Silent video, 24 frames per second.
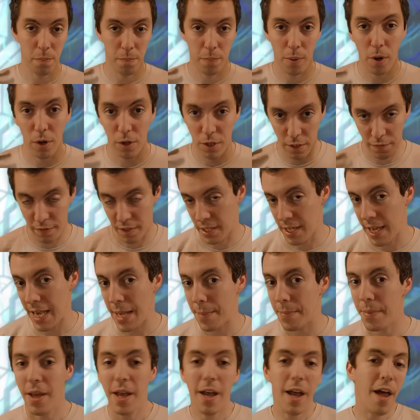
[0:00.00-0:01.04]
part of the
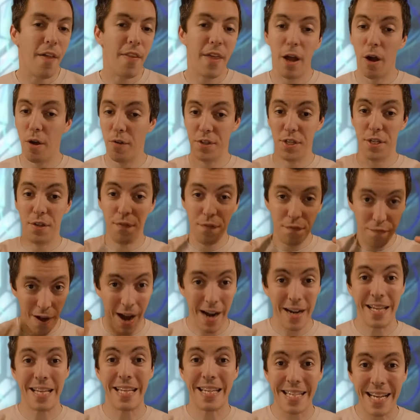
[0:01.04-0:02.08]
game. They are the
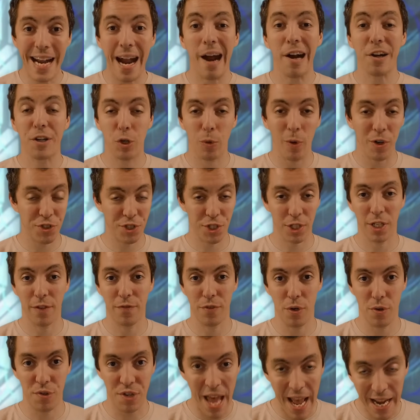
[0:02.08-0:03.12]
defining characteristic of your
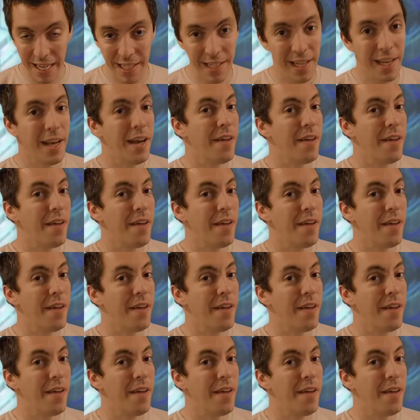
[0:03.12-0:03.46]
deck.